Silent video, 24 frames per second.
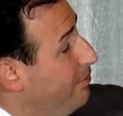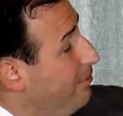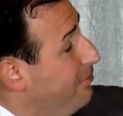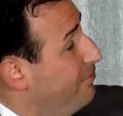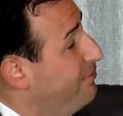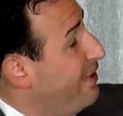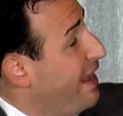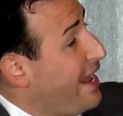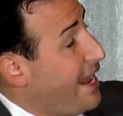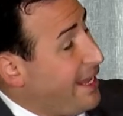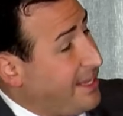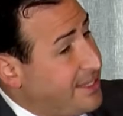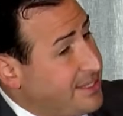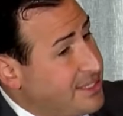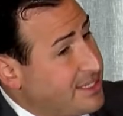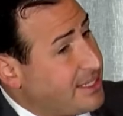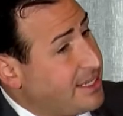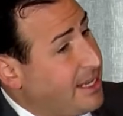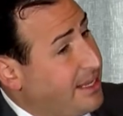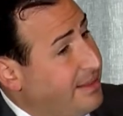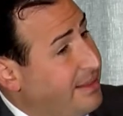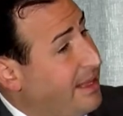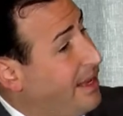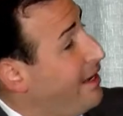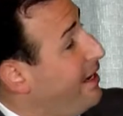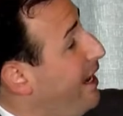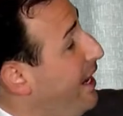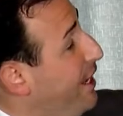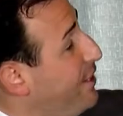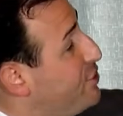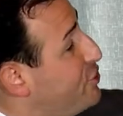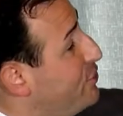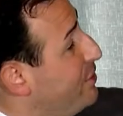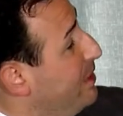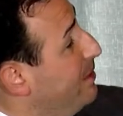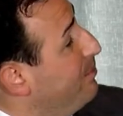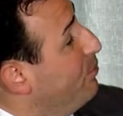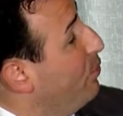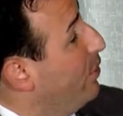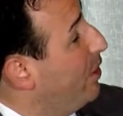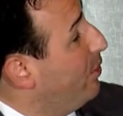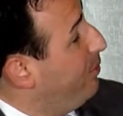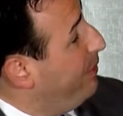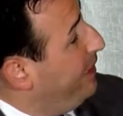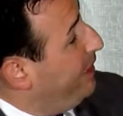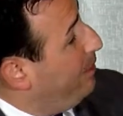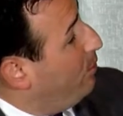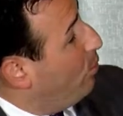veins in that atrium where
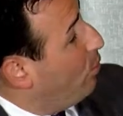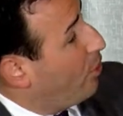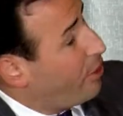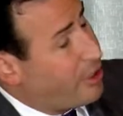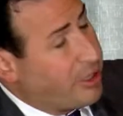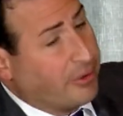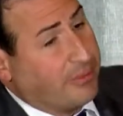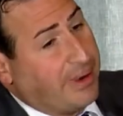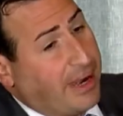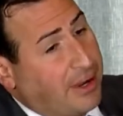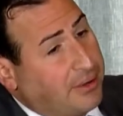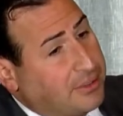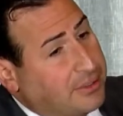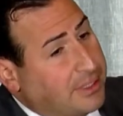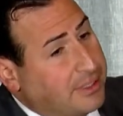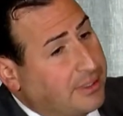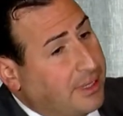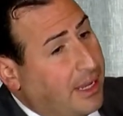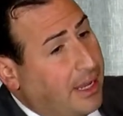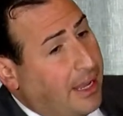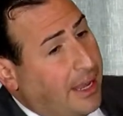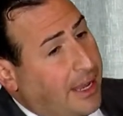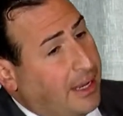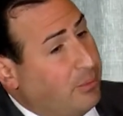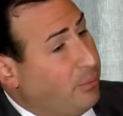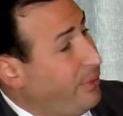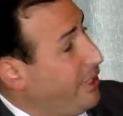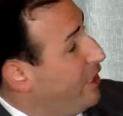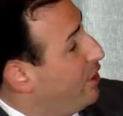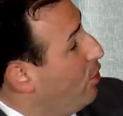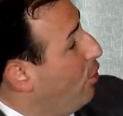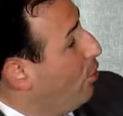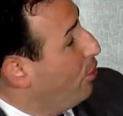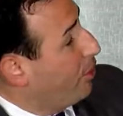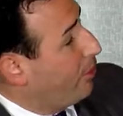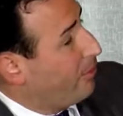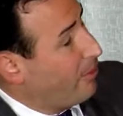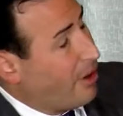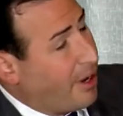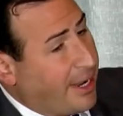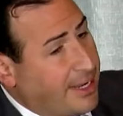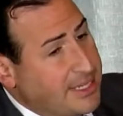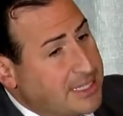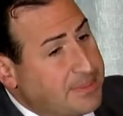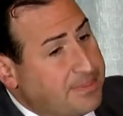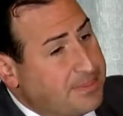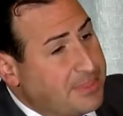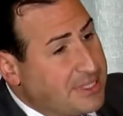we work around, and we
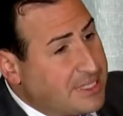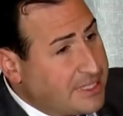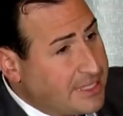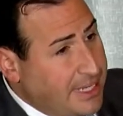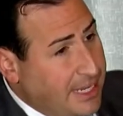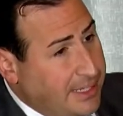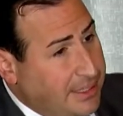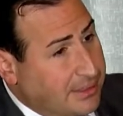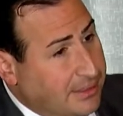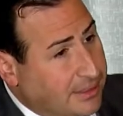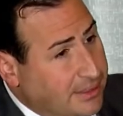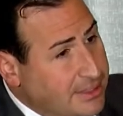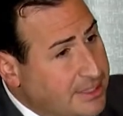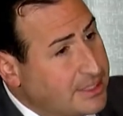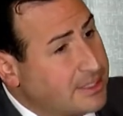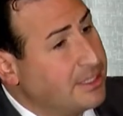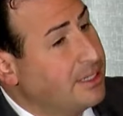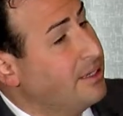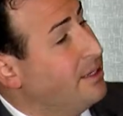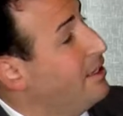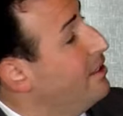cauterize signals